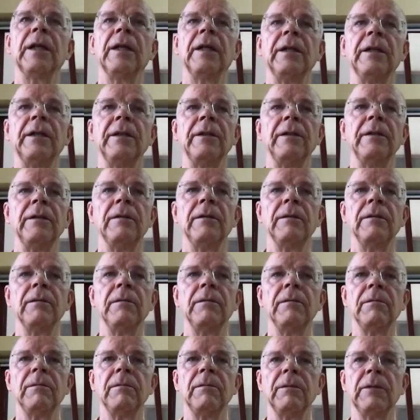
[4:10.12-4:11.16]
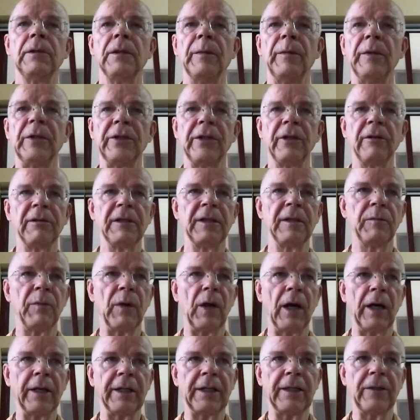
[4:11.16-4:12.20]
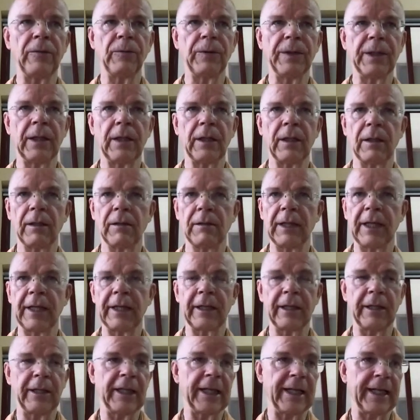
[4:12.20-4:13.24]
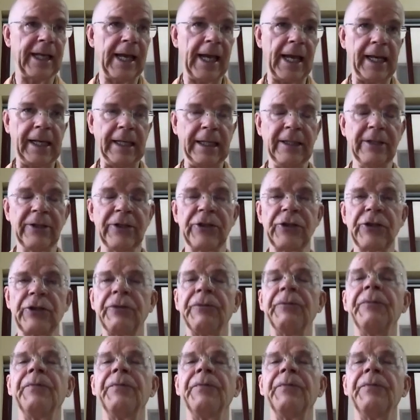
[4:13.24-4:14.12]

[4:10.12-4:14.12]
are in a material body, we are like in a cage,